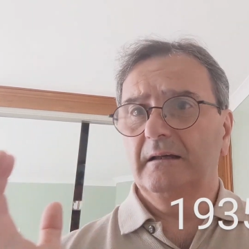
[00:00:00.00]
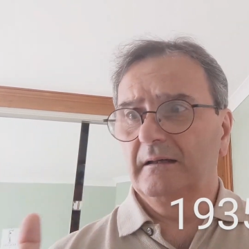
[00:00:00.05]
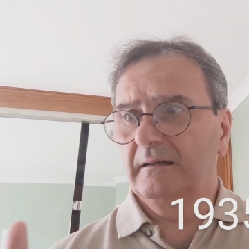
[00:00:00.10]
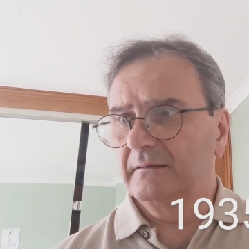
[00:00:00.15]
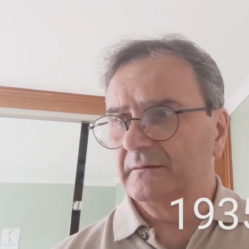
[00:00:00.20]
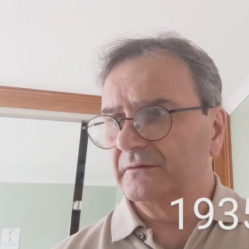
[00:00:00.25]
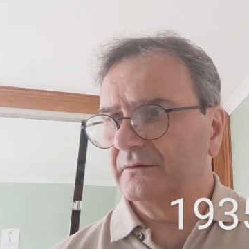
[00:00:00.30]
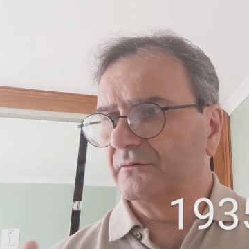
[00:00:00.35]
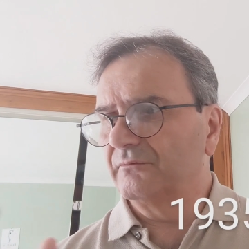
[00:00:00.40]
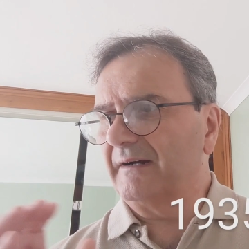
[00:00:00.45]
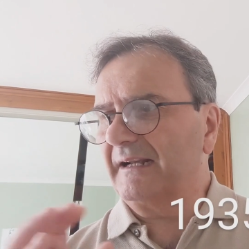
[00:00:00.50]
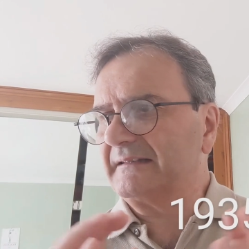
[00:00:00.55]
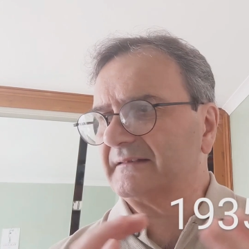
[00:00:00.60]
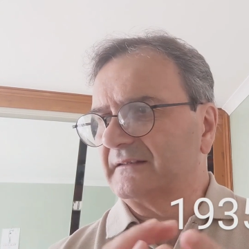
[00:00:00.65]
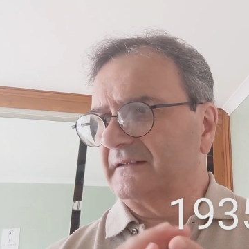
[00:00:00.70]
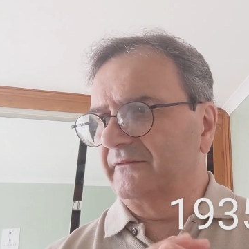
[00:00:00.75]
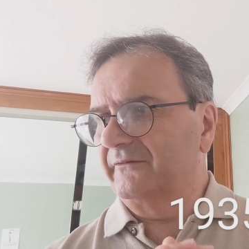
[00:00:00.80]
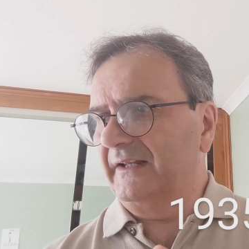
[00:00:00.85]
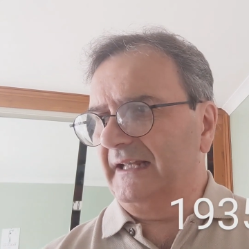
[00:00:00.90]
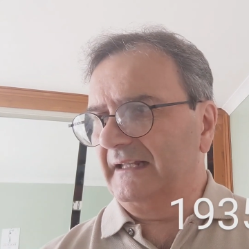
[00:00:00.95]
and the
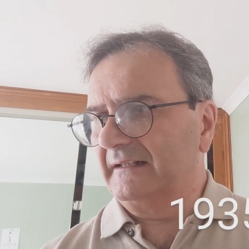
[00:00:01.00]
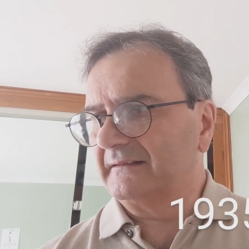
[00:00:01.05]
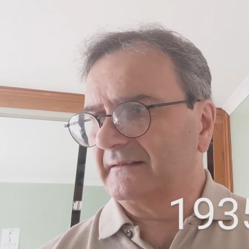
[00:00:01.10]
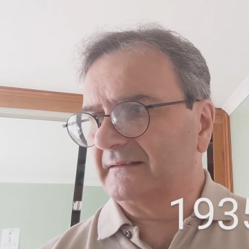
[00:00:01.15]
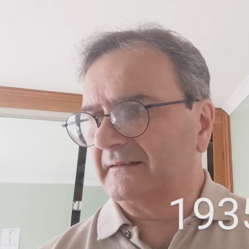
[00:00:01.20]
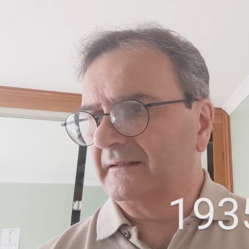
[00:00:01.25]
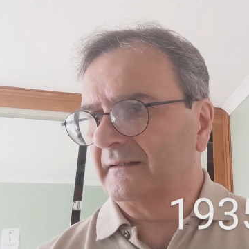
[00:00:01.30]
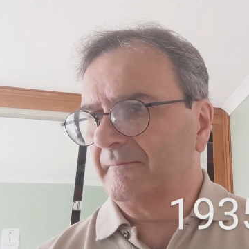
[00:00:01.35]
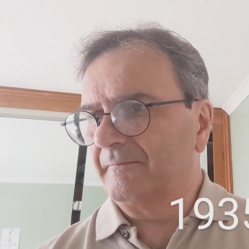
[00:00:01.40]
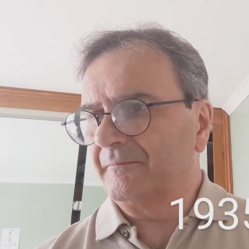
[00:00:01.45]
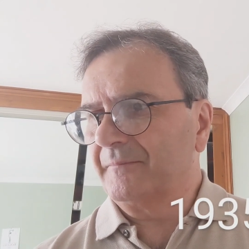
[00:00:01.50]
rest of it.